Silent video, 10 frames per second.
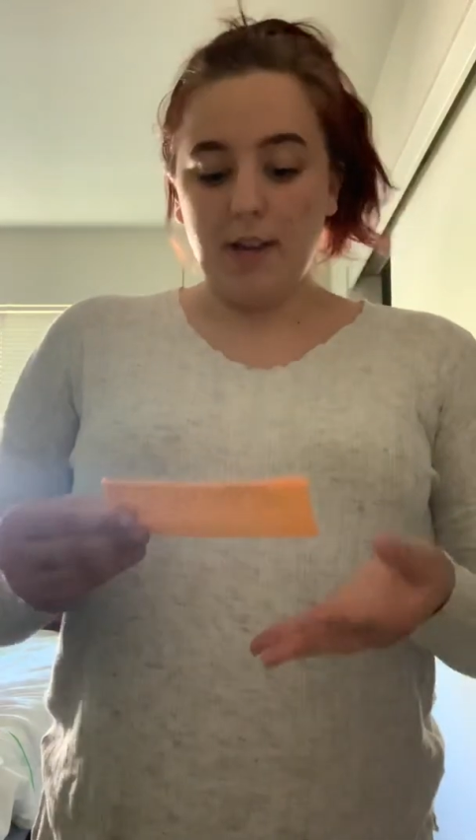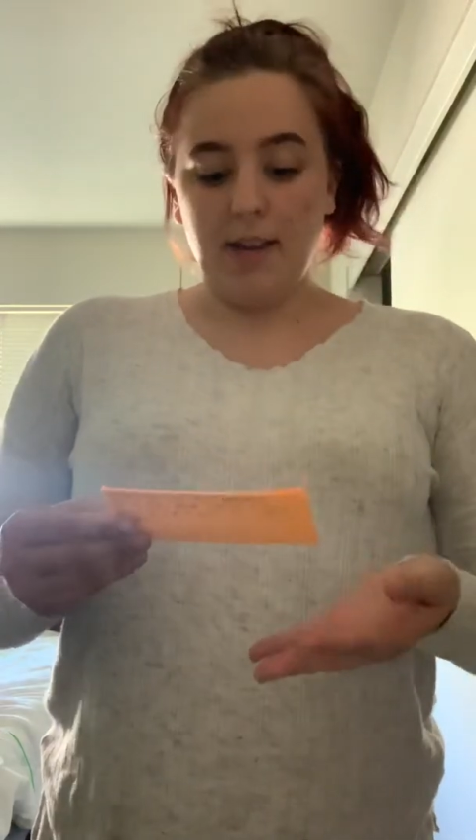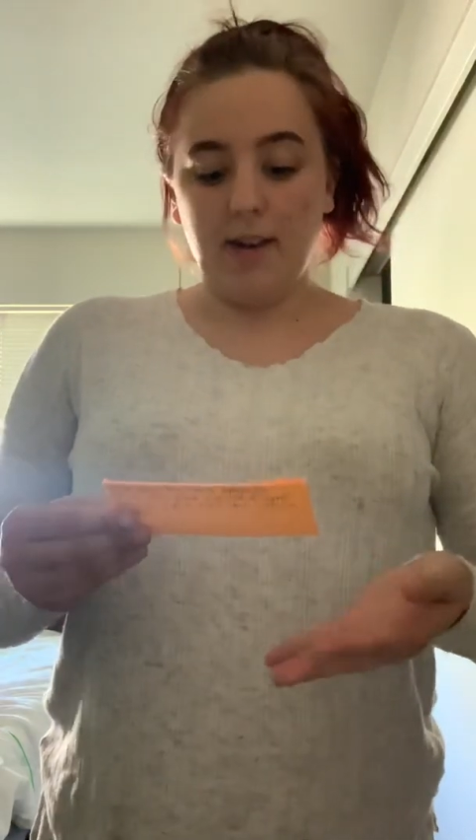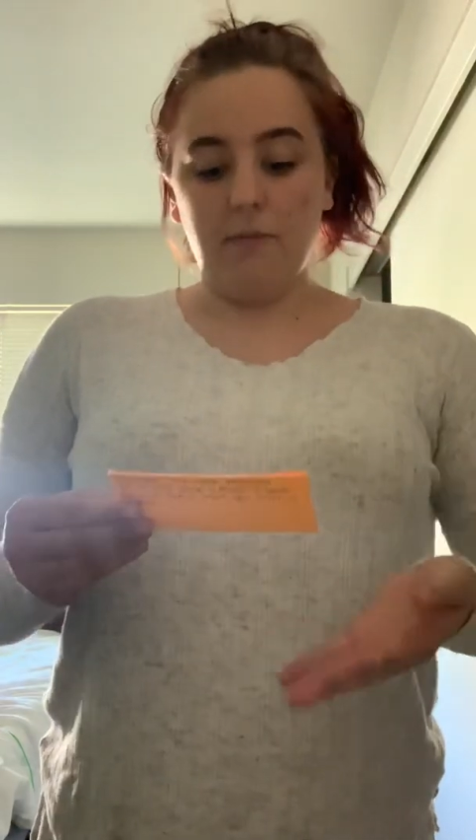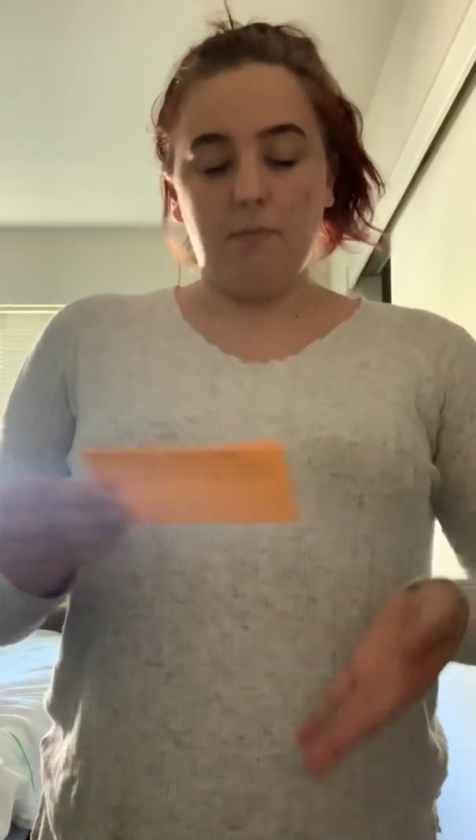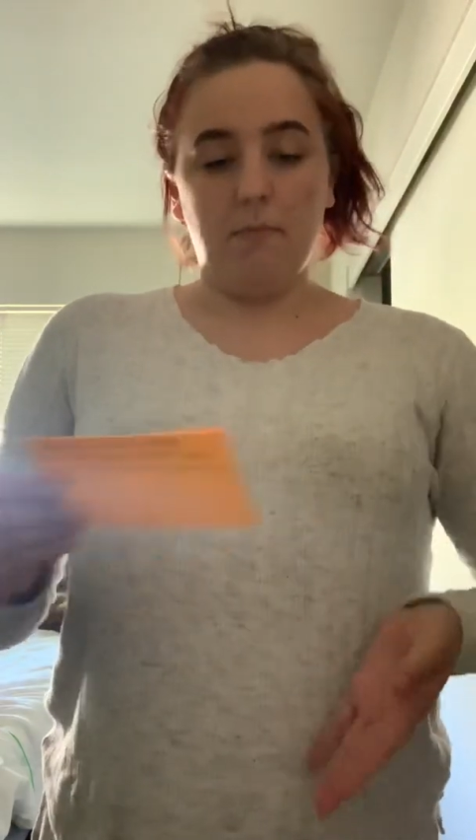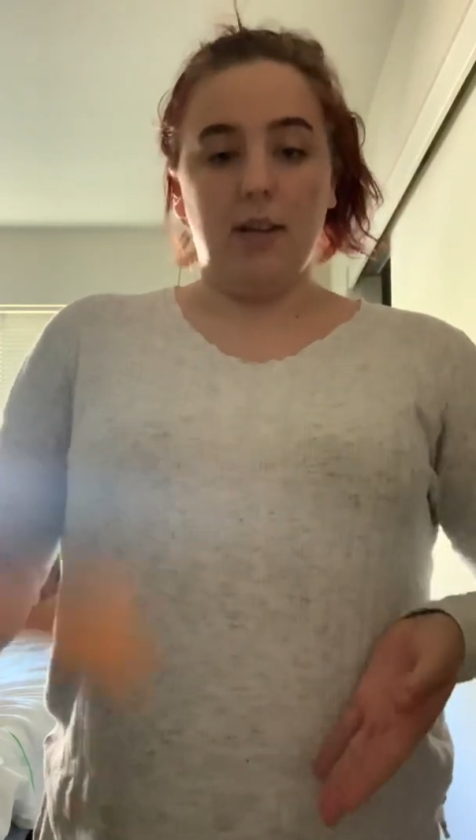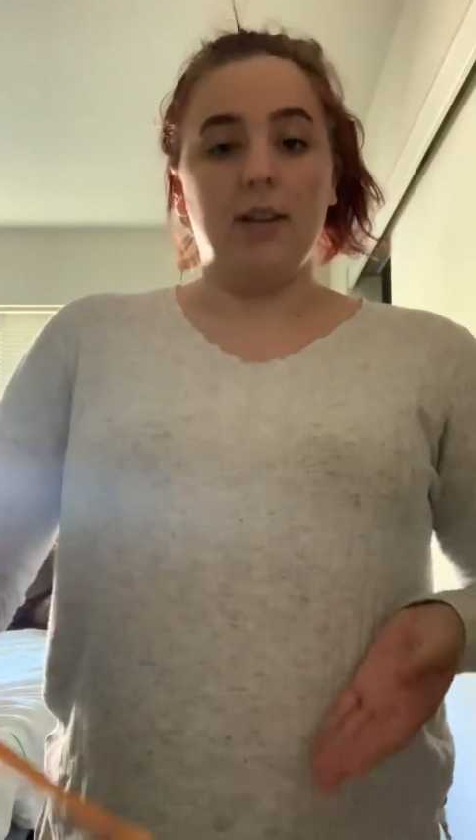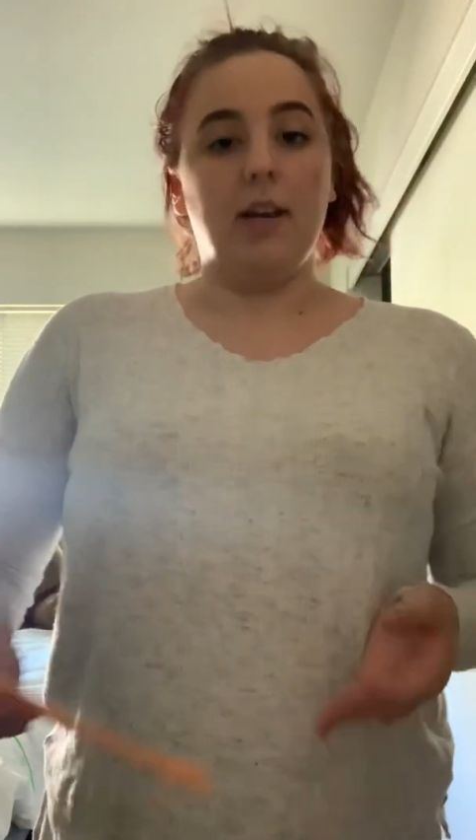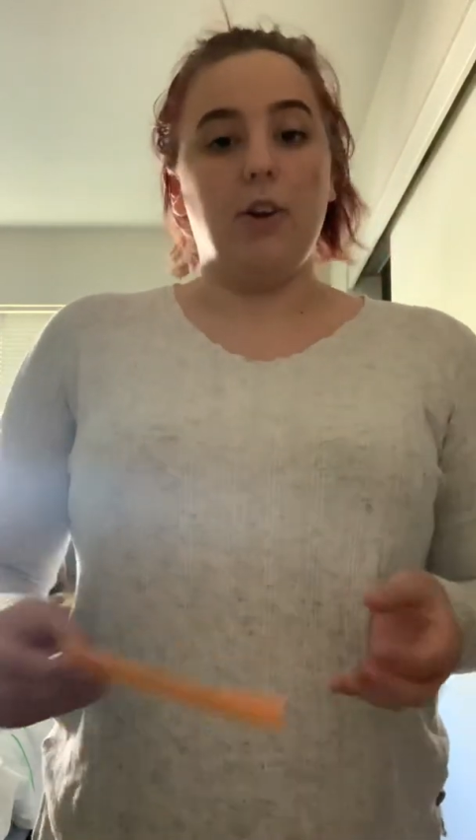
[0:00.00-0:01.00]
eat meat
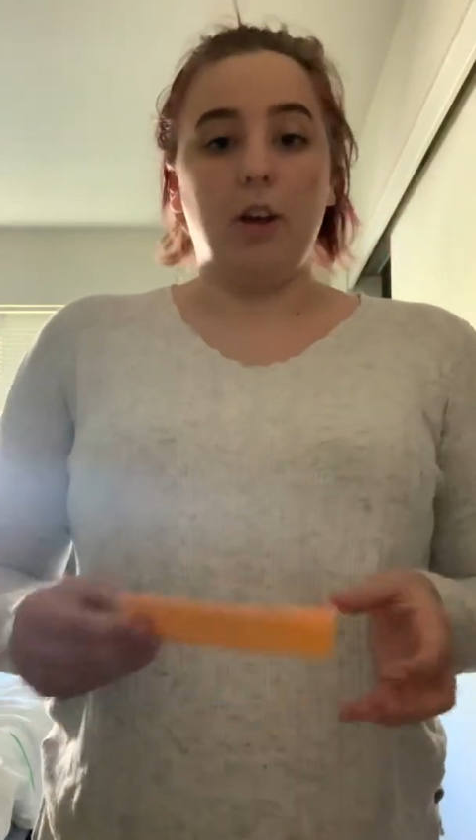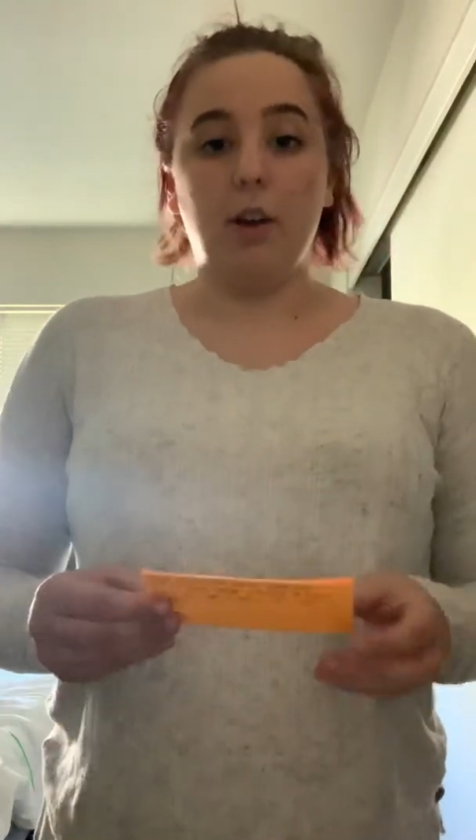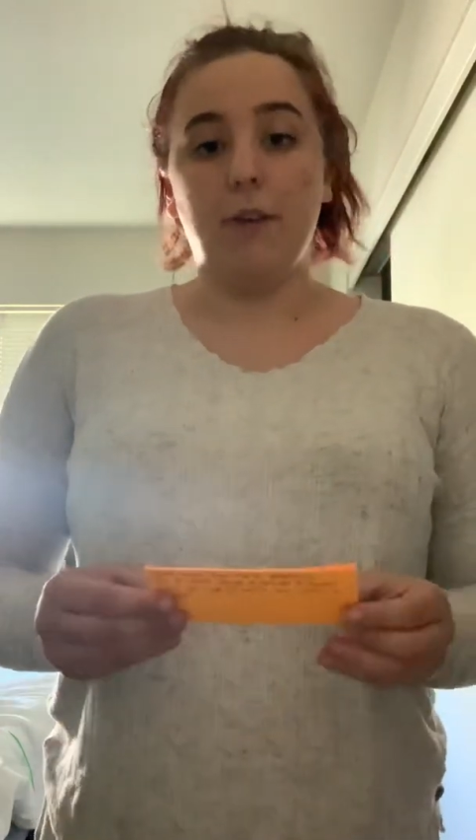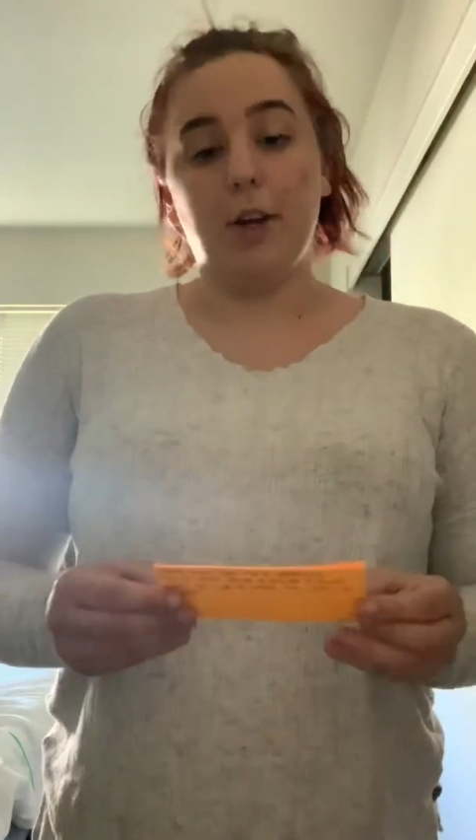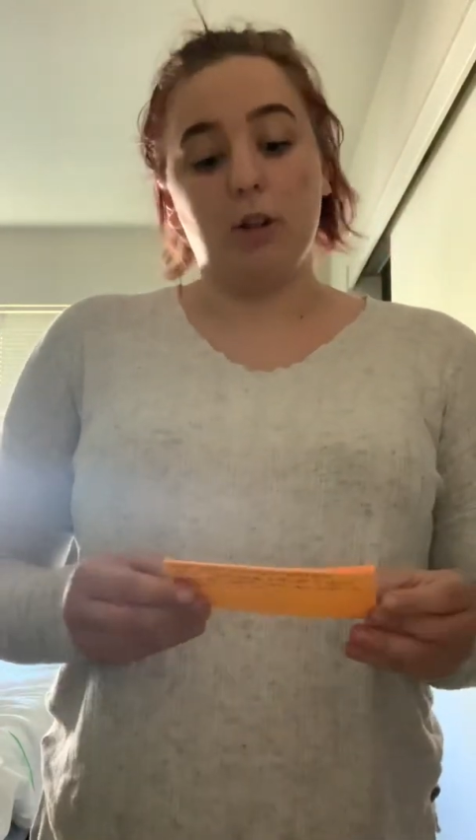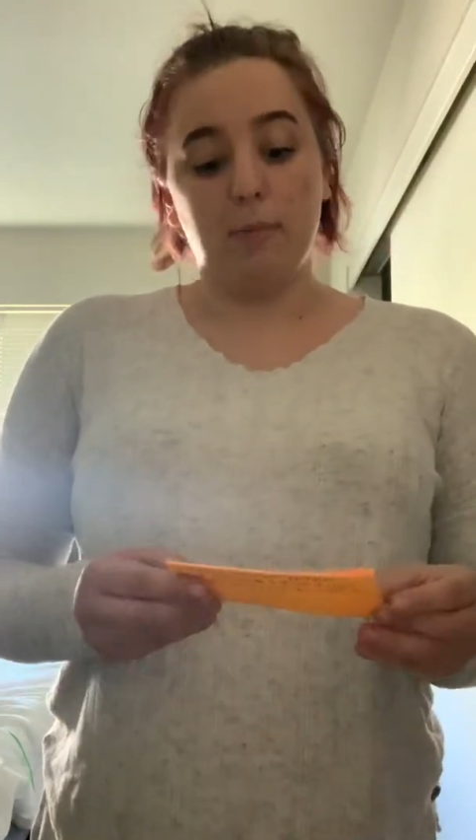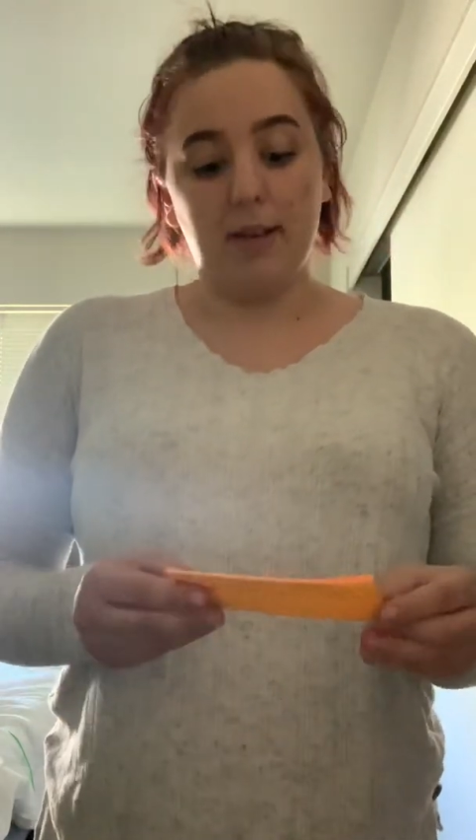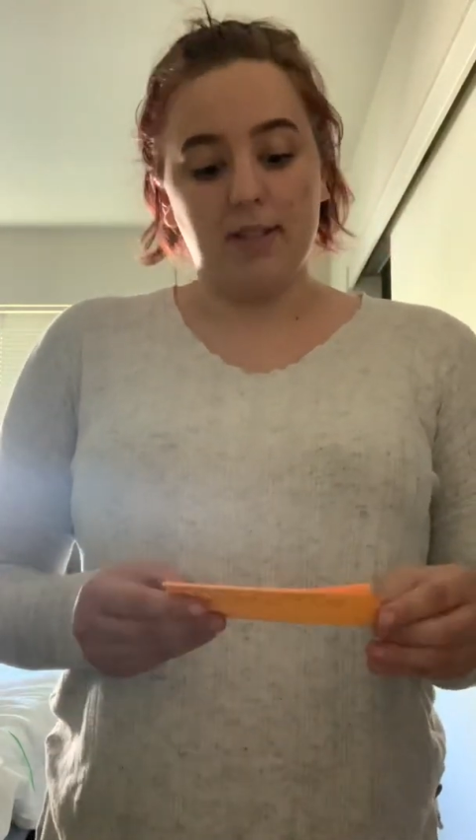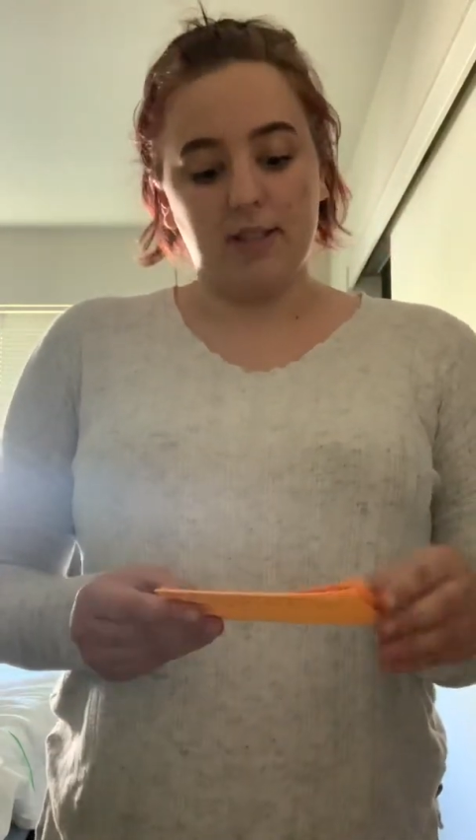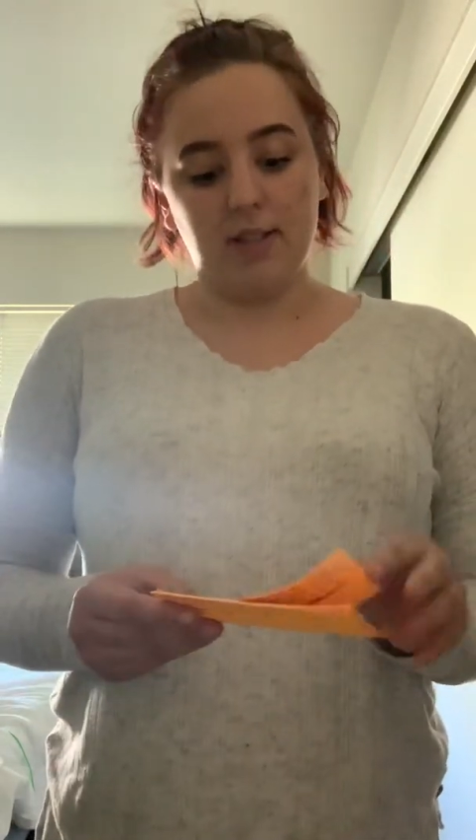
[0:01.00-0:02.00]
and dairy on a regular
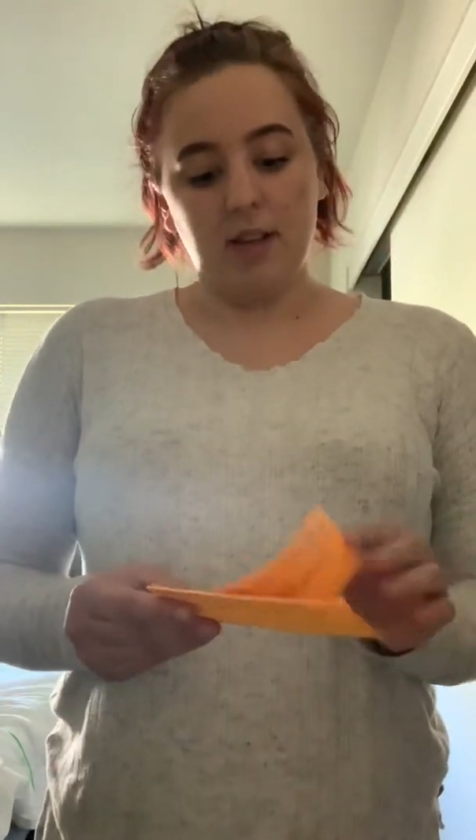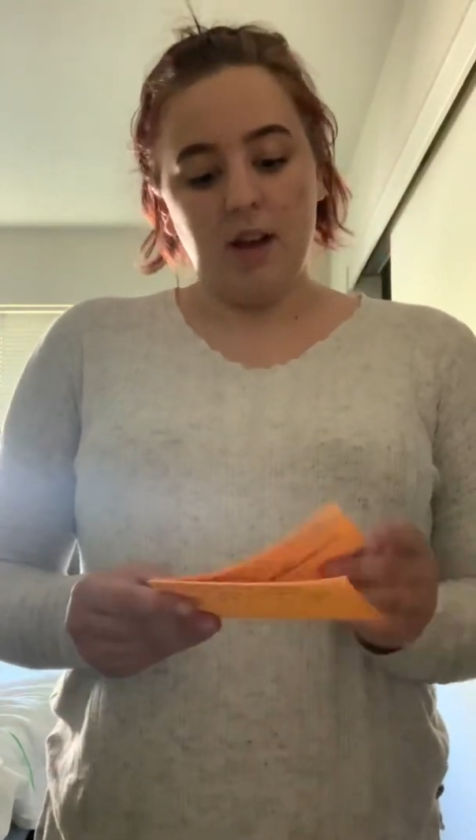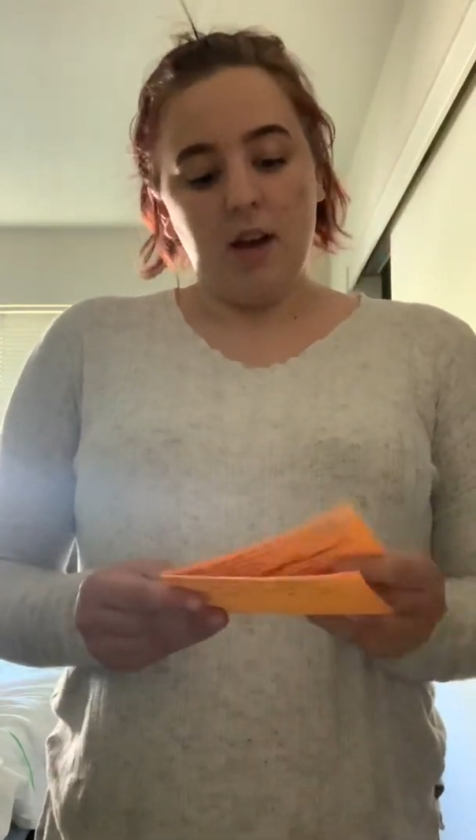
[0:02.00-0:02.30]
basis.